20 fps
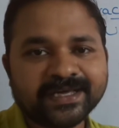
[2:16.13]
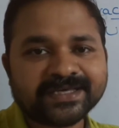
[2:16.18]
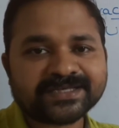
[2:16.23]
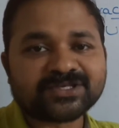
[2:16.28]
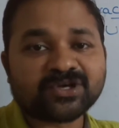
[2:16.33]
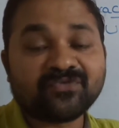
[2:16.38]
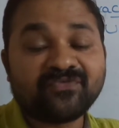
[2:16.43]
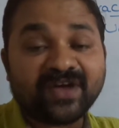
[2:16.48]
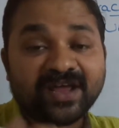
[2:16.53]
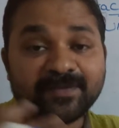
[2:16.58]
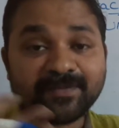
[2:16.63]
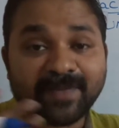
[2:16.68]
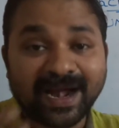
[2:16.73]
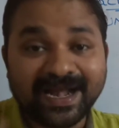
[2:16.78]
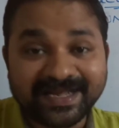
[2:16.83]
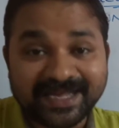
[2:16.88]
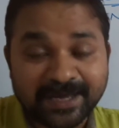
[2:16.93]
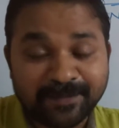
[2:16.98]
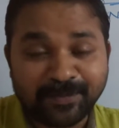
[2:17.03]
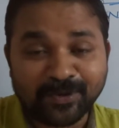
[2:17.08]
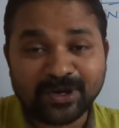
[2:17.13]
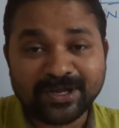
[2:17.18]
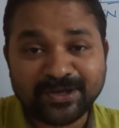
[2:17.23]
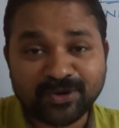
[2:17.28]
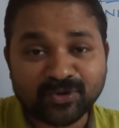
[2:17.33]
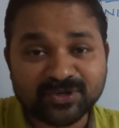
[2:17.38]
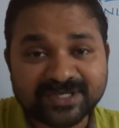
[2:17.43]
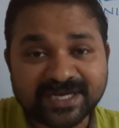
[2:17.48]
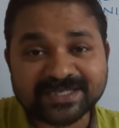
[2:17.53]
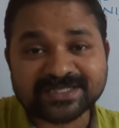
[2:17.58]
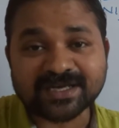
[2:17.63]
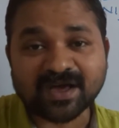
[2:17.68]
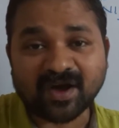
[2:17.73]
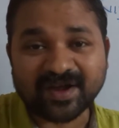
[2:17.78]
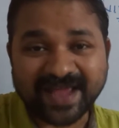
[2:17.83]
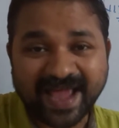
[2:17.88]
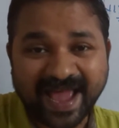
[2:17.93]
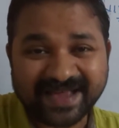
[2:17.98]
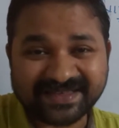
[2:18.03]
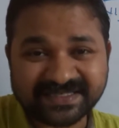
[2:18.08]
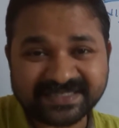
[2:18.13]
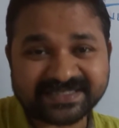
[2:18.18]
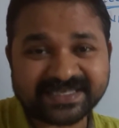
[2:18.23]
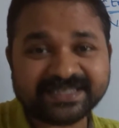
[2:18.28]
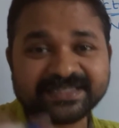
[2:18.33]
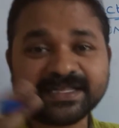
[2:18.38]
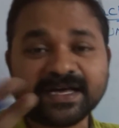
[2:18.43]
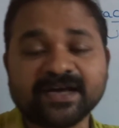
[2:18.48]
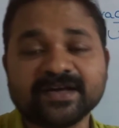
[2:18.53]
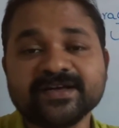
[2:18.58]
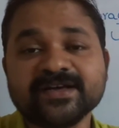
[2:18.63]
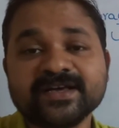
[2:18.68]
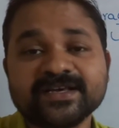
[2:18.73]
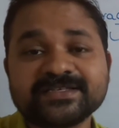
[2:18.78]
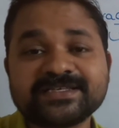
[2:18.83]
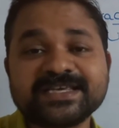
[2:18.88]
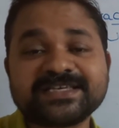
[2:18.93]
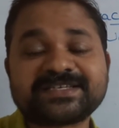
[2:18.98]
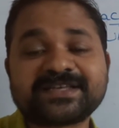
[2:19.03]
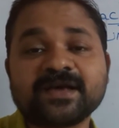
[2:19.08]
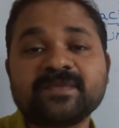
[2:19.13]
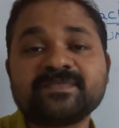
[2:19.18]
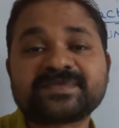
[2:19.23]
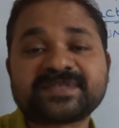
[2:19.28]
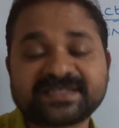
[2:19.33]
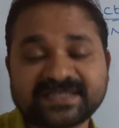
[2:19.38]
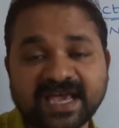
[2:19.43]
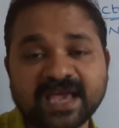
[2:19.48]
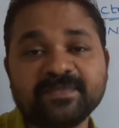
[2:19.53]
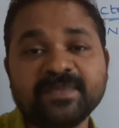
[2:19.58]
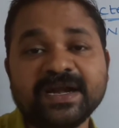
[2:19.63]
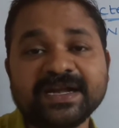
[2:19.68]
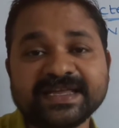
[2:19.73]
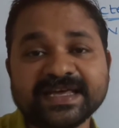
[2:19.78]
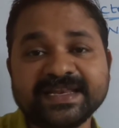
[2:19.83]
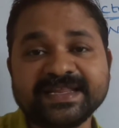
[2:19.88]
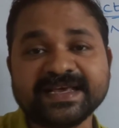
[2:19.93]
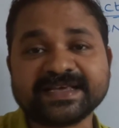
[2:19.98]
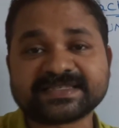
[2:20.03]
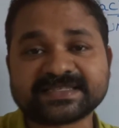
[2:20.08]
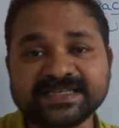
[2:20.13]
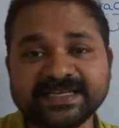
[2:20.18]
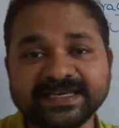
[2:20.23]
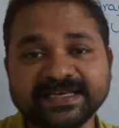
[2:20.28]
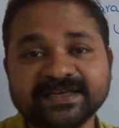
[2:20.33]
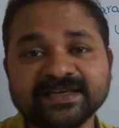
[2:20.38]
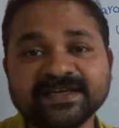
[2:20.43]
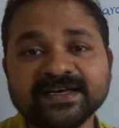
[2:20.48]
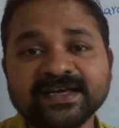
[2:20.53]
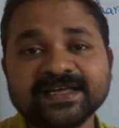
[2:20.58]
So when multiple users are accessing the systems simultaneously,